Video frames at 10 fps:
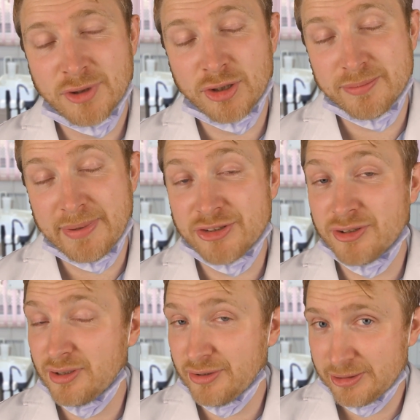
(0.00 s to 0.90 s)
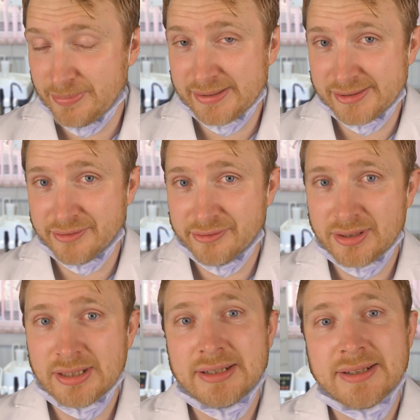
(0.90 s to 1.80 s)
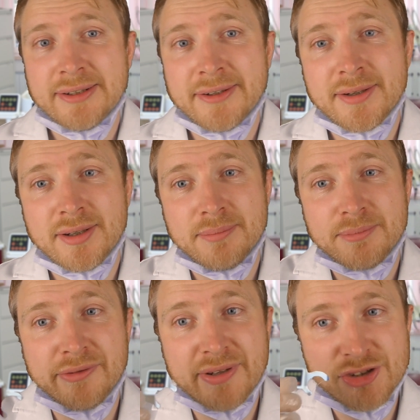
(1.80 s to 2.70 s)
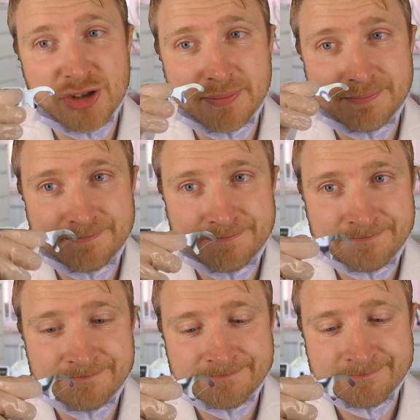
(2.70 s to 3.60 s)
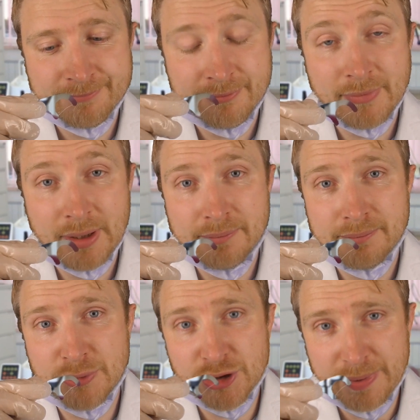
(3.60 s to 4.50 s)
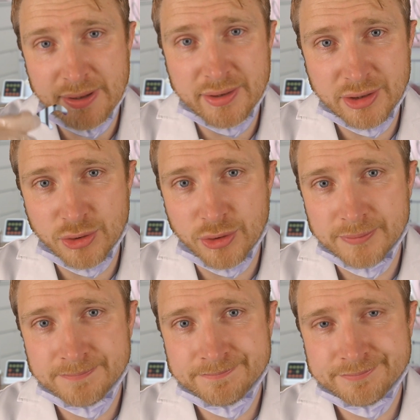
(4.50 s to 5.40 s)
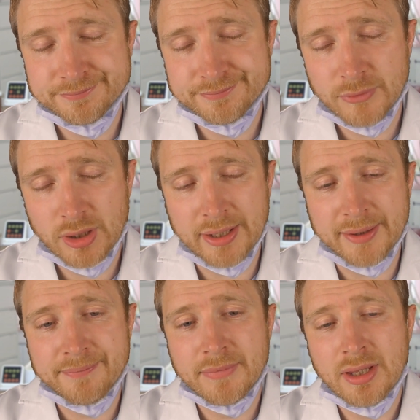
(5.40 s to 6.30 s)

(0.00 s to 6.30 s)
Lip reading: Not to mention they're expensive. Prevention, much better than cure. Okay?